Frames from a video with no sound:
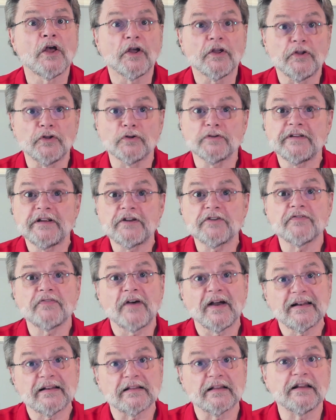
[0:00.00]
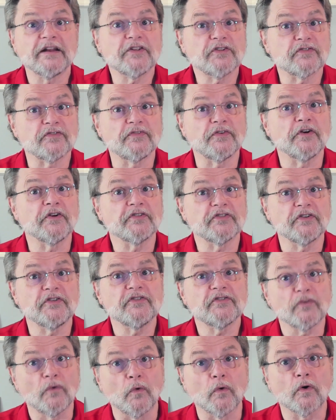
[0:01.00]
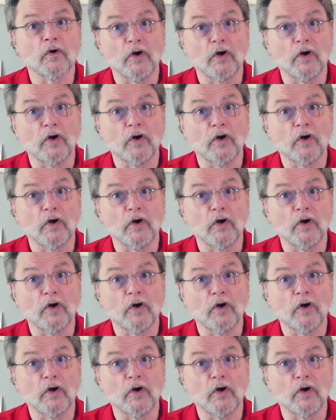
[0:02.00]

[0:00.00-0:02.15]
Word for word: You'll need to find Linux versions or